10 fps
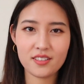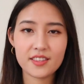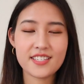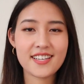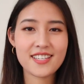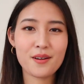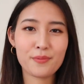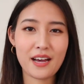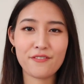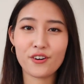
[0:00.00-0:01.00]
This doesn't
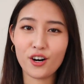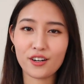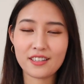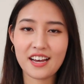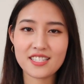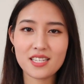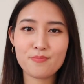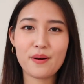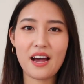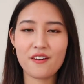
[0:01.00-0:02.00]
apply for all classes,
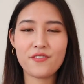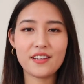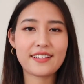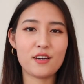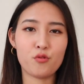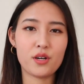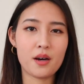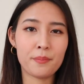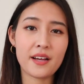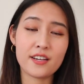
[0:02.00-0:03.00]
but I feel like it would
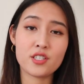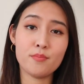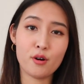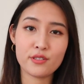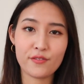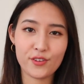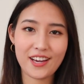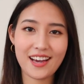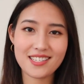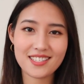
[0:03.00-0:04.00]
apply to most of you
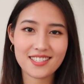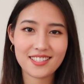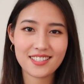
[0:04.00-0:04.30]
guys.